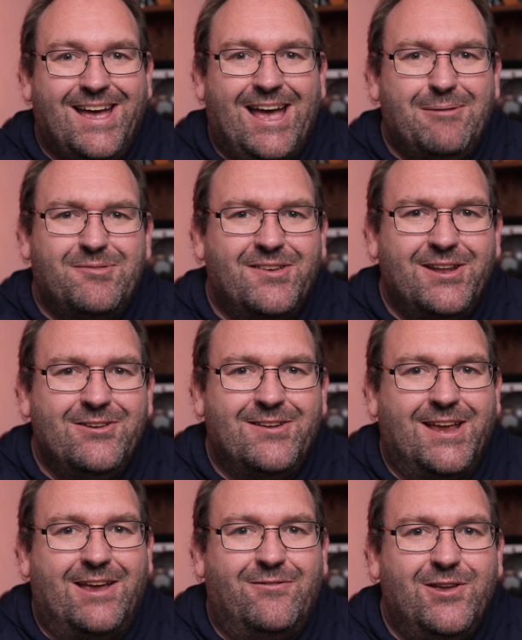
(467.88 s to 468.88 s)

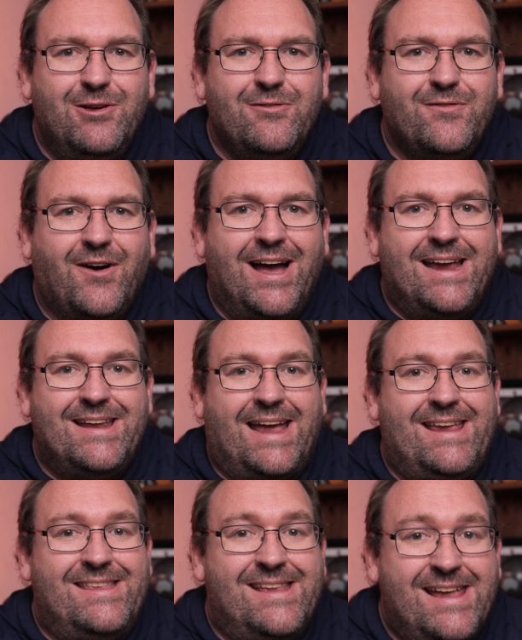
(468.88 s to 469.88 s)
Absolutely, if you find
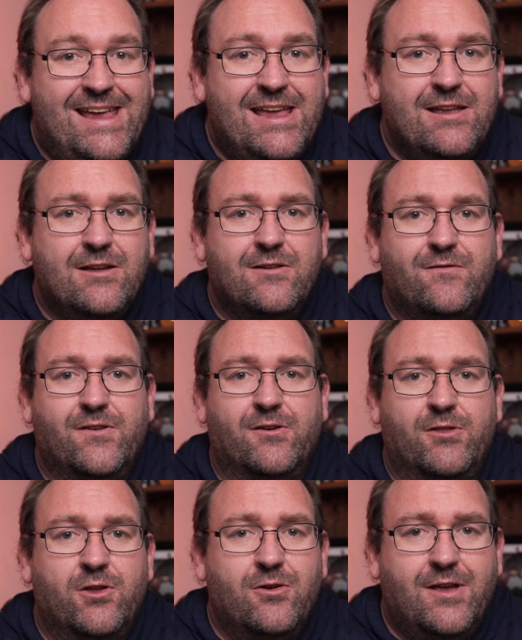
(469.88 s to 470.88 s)
a need for
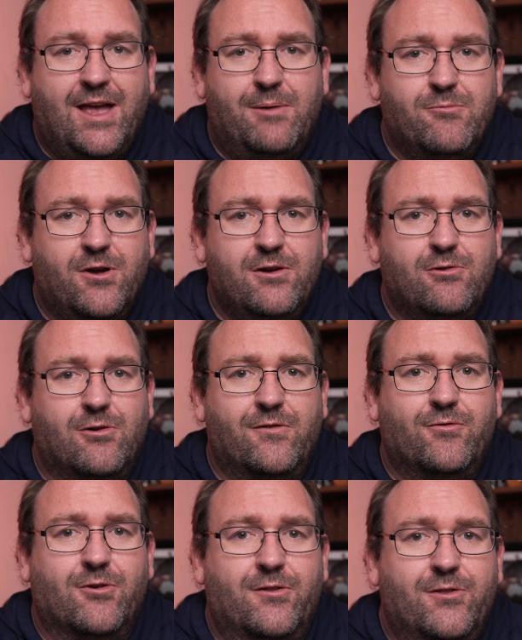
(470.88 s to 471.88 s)
a new camera or
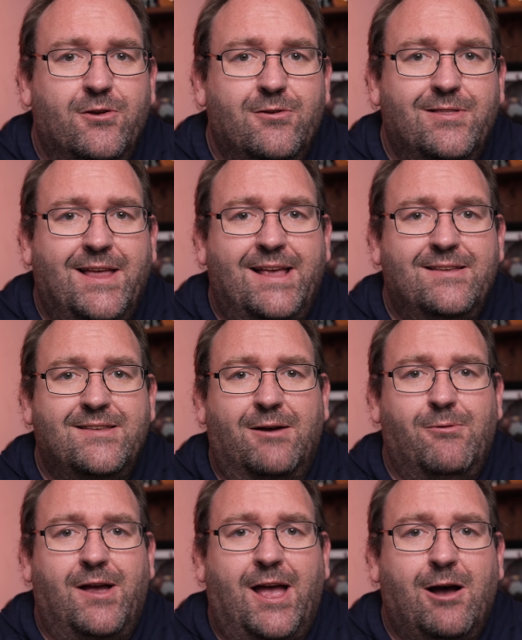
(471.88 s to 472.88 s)
for a new lens
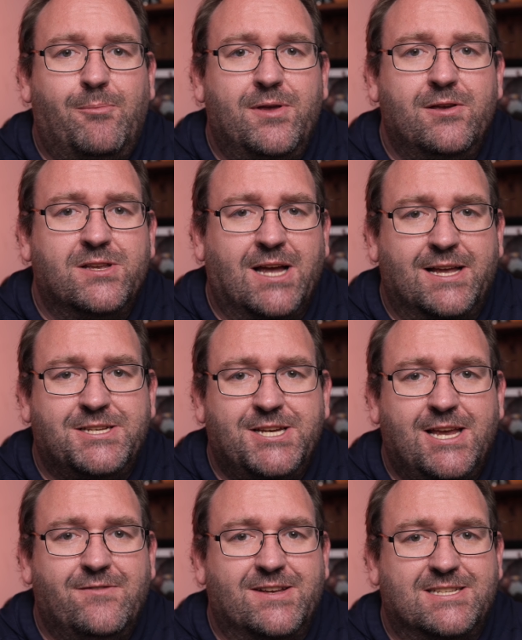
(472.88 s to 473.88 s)
that will help you to
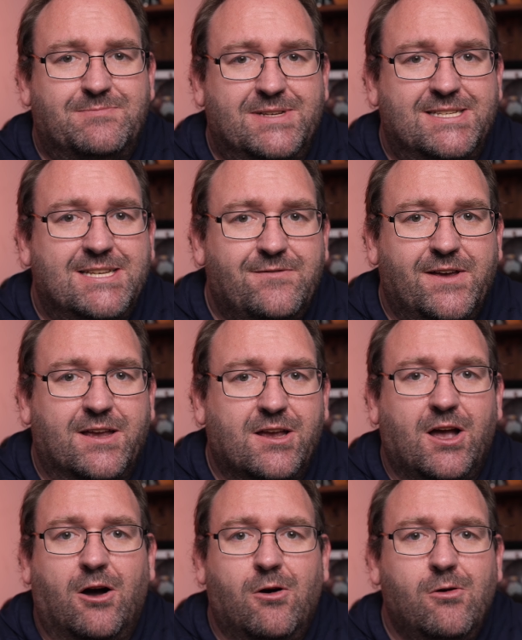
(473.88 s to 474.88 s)
achieve a specific
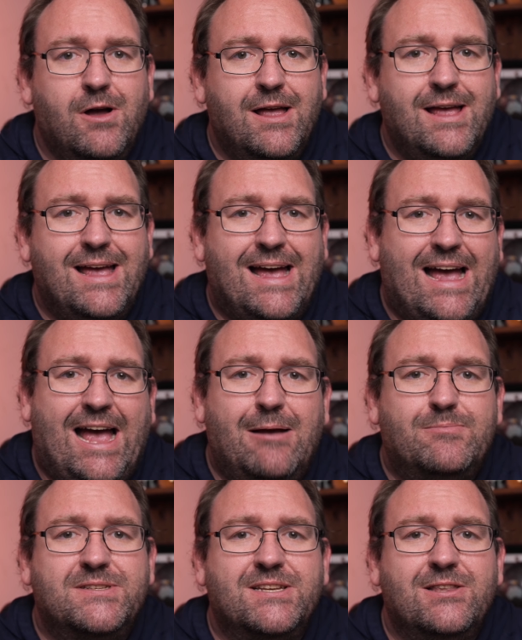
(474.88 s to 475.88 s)
goal,
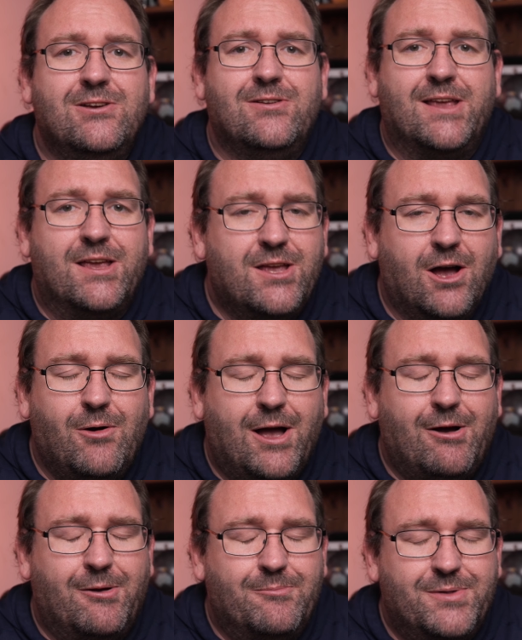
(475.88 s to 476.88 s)
absolutely go
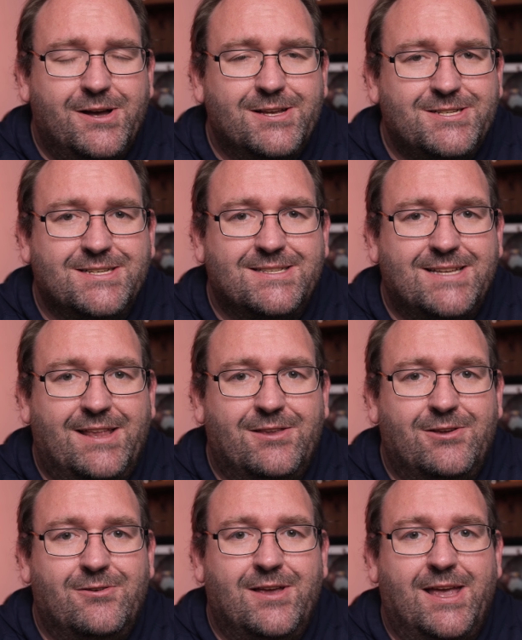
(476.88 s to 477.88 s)
out and purchase that
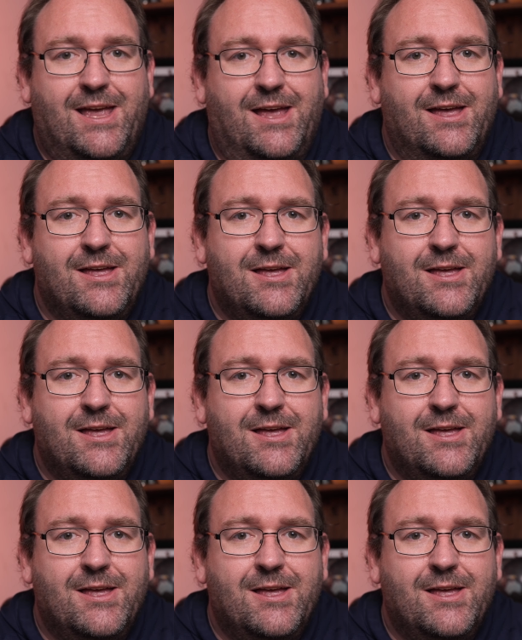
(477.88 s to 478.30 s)
new gear.